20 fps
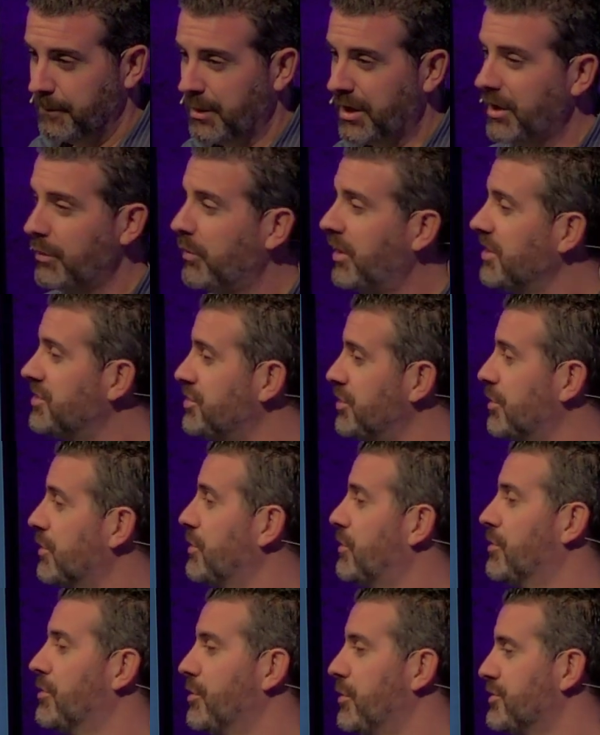But I want you to
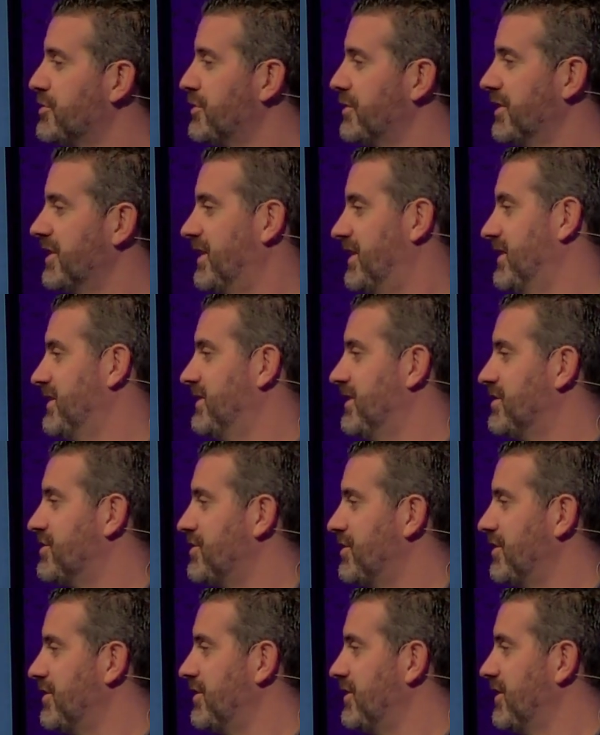grow closer to God
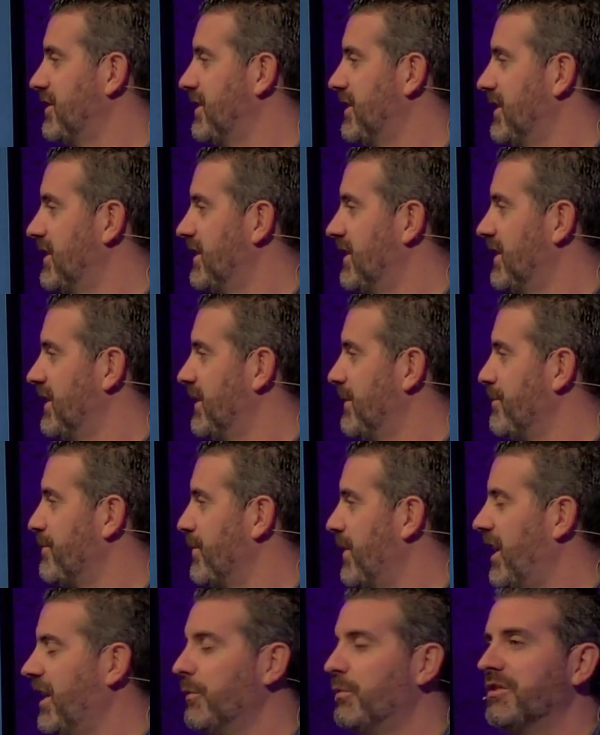this year.
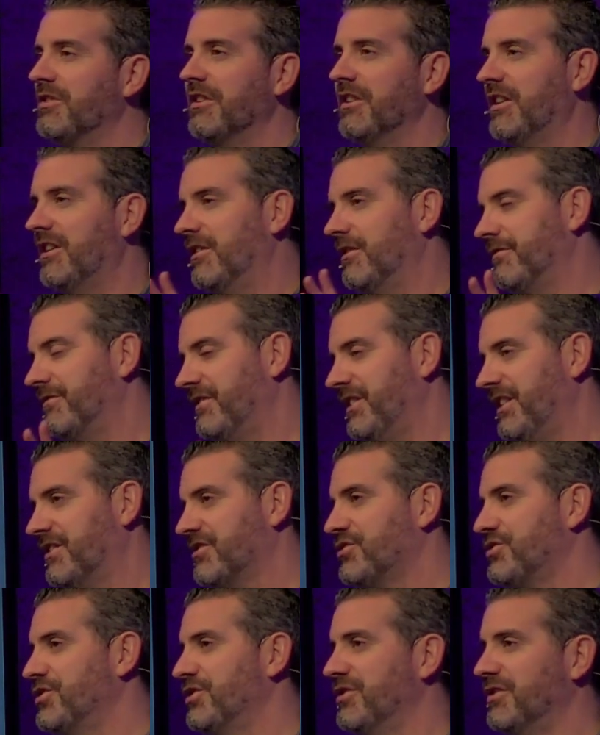I would love
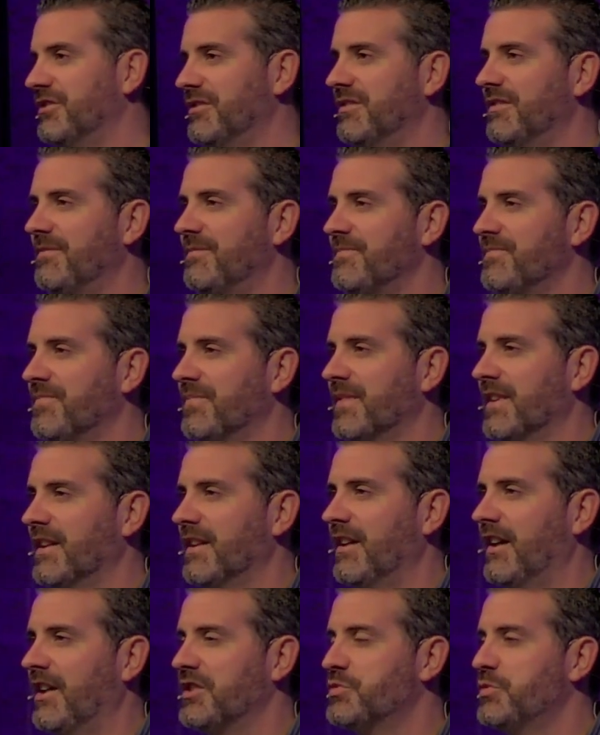next year,
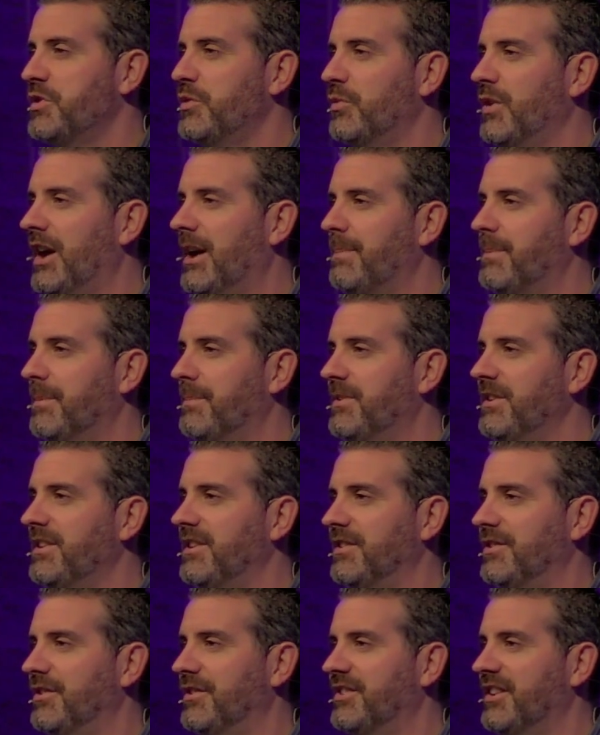as we wrap up the
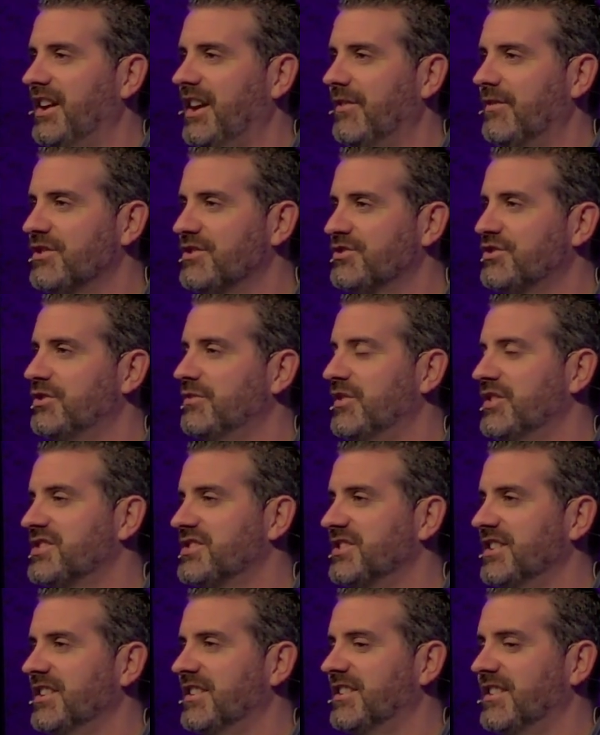year, to have a
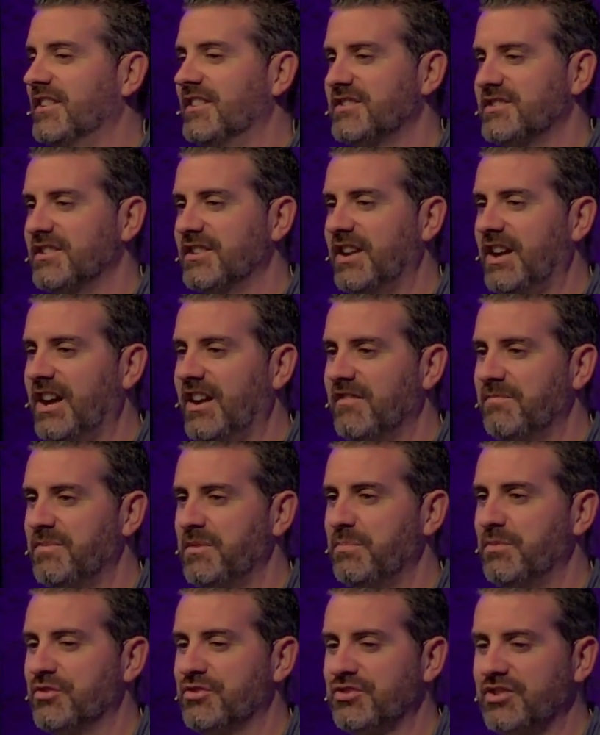service like this and to have
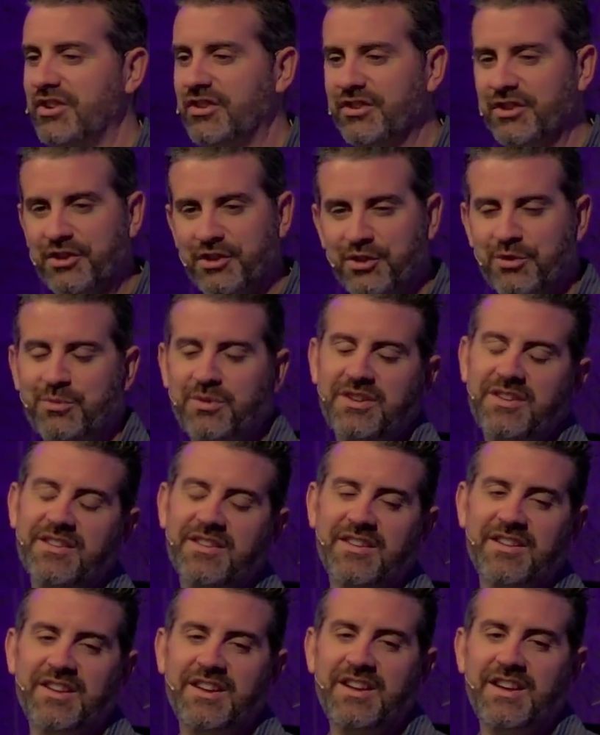people share, you know
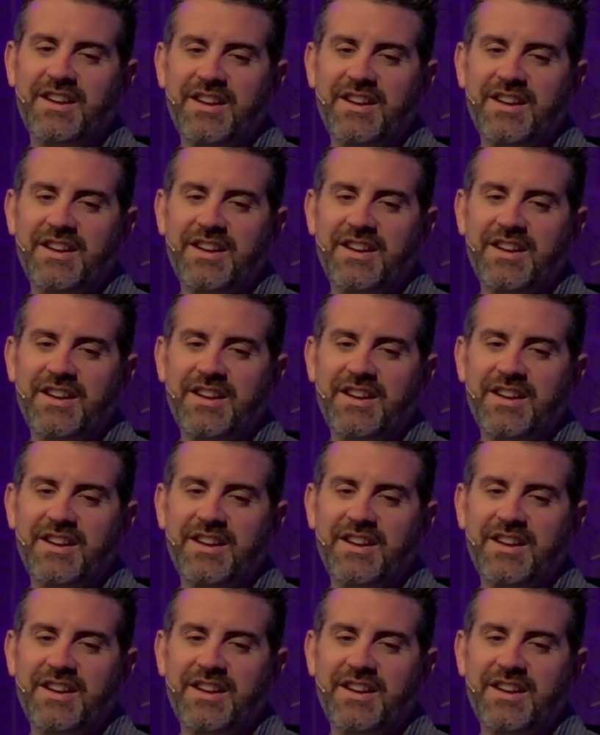what?